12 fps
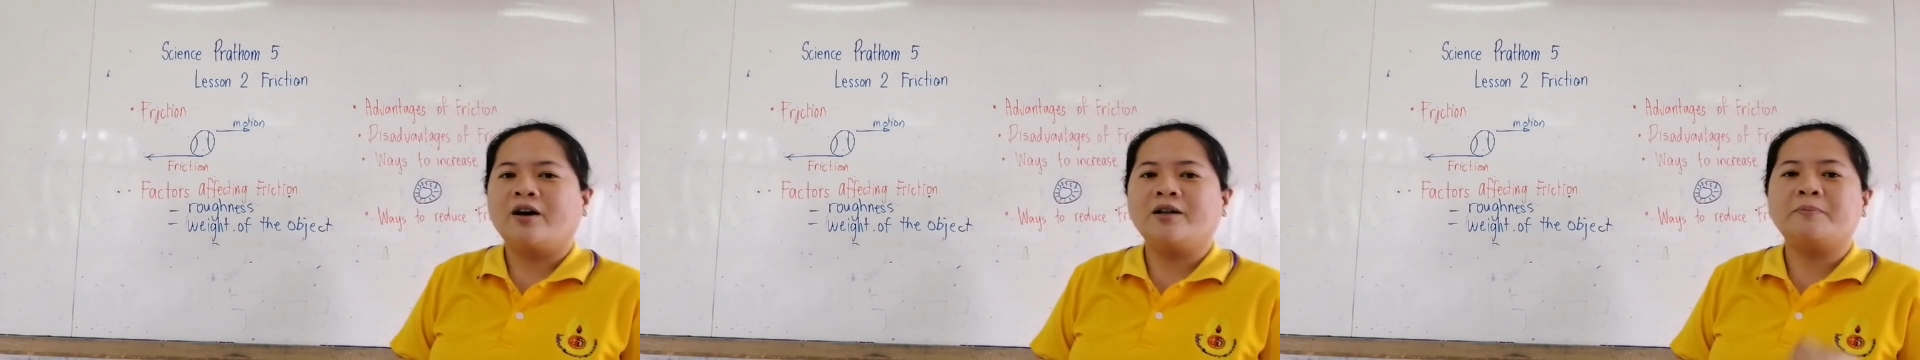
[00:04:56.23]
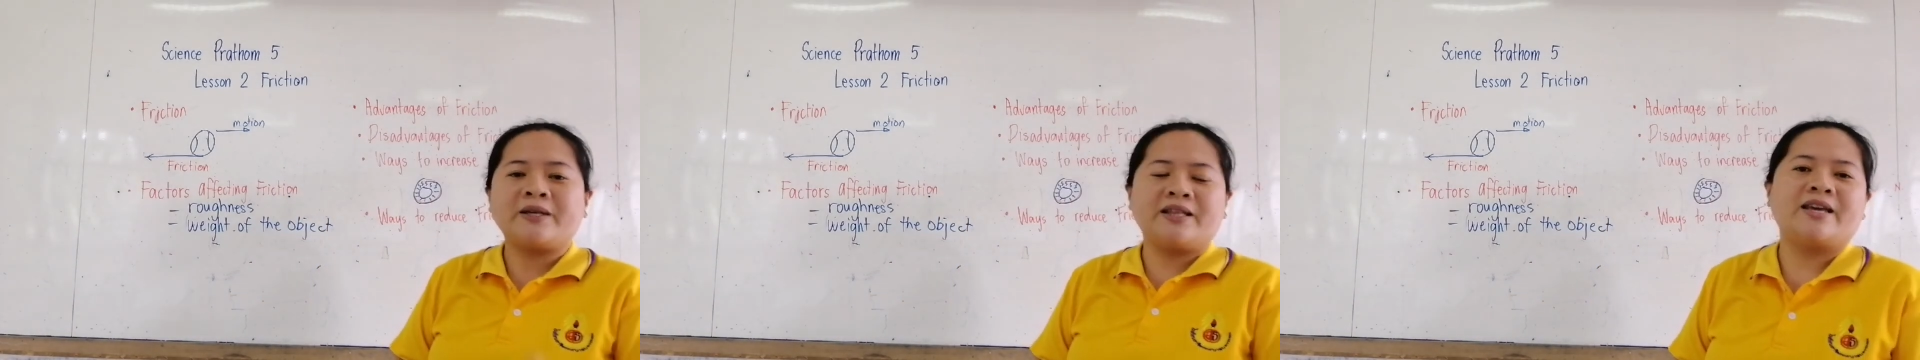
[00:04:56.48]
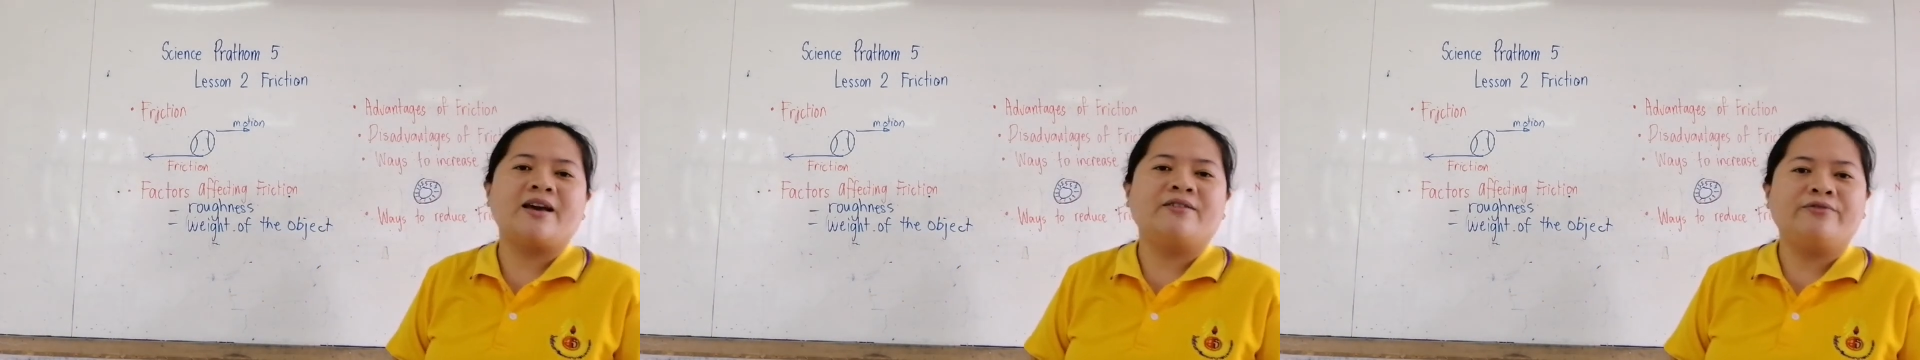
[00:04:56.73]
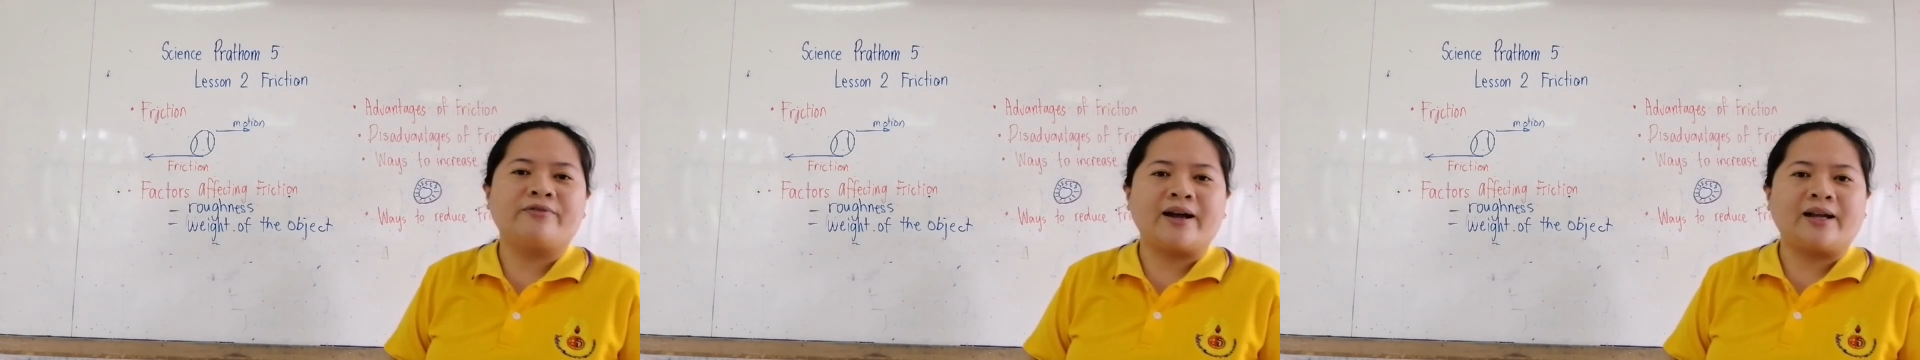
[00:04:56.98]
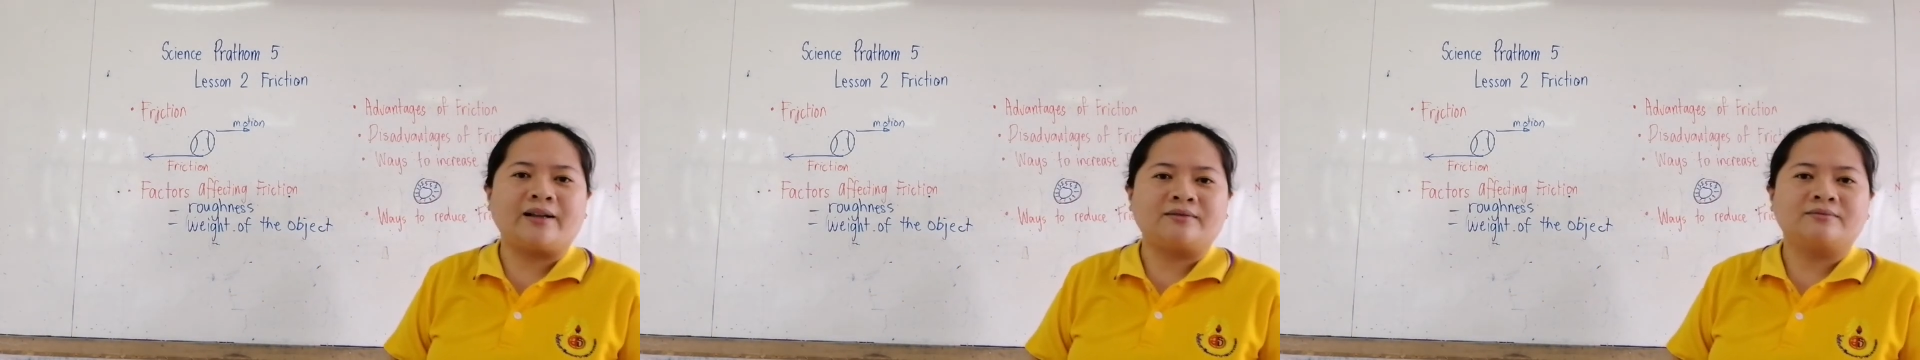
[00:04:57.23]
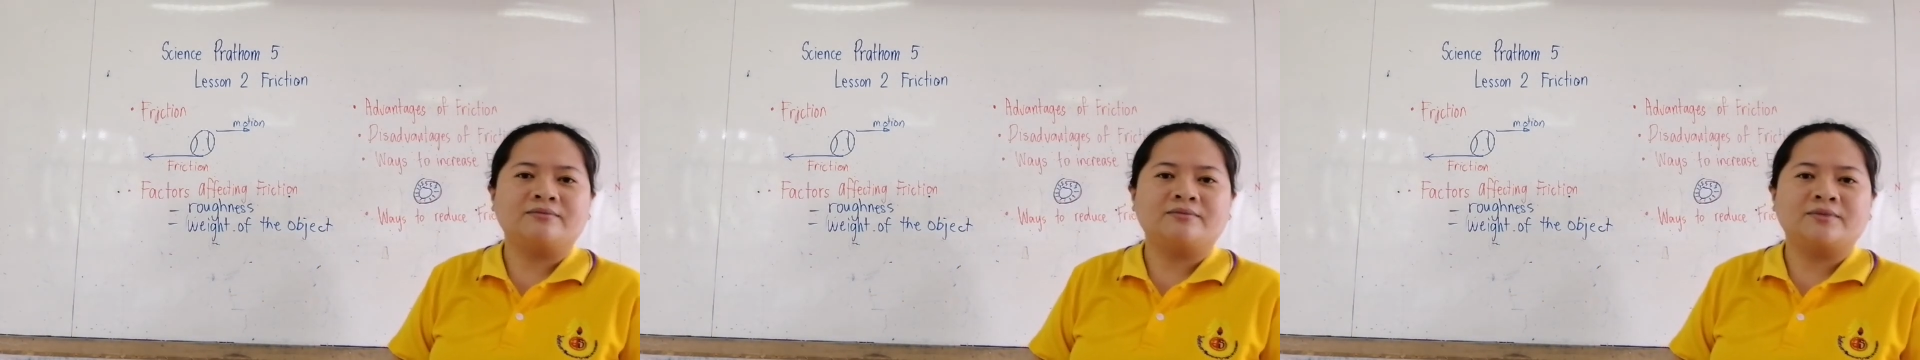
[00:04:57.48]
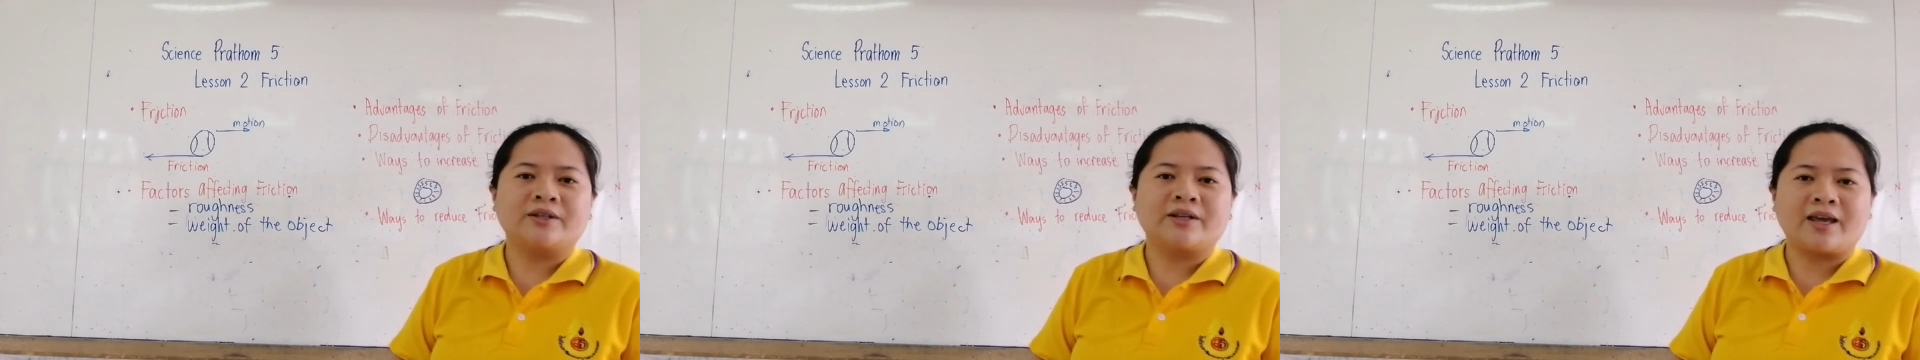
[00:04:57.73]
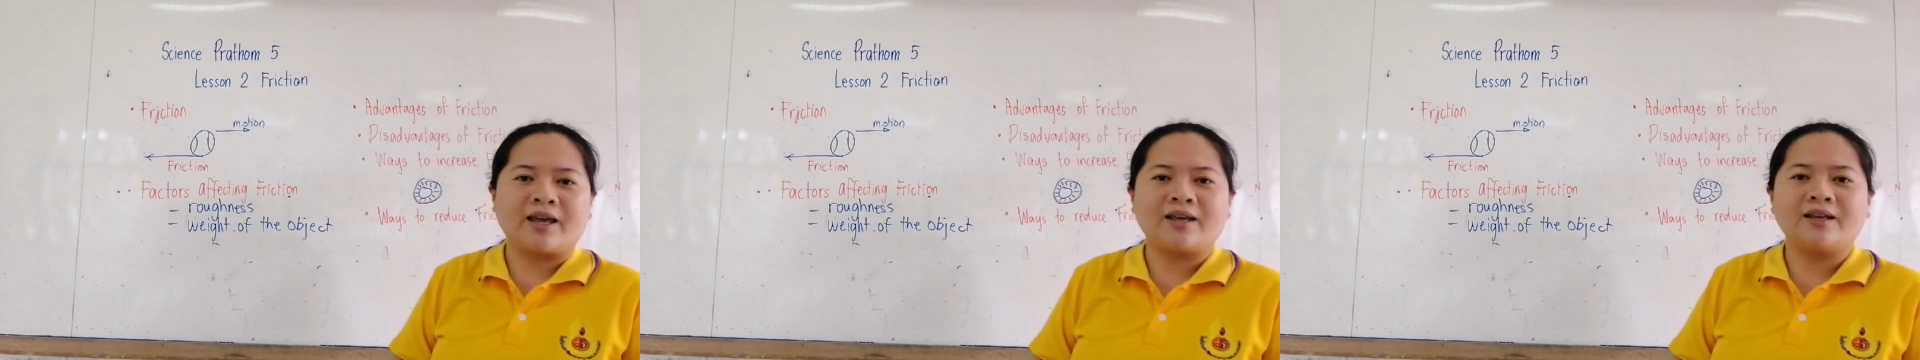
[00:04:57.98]
a PDF file.
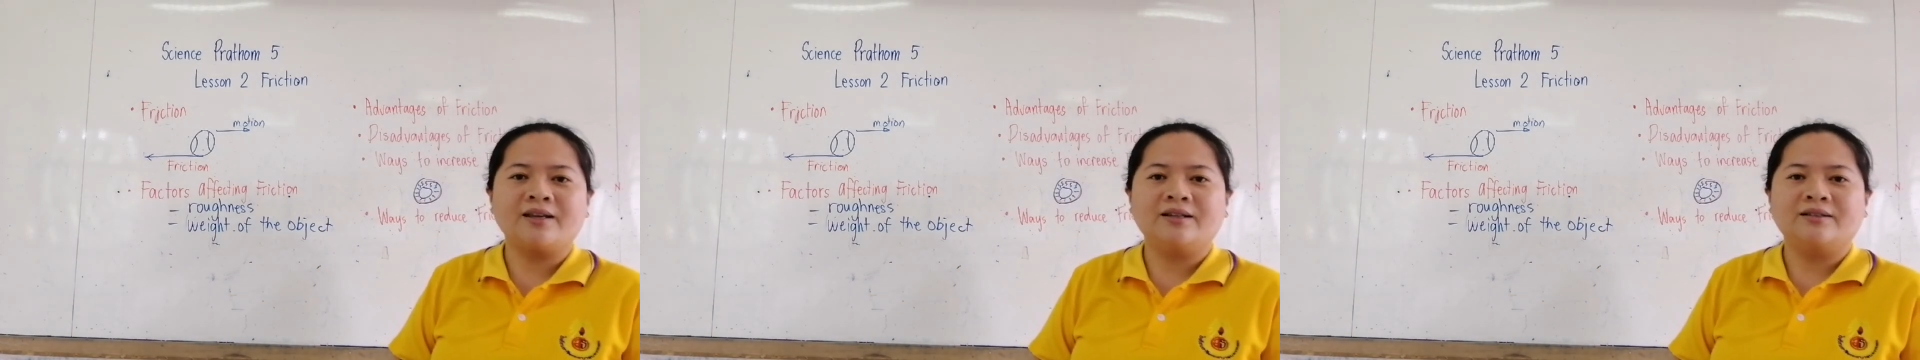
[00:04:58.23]
Okay.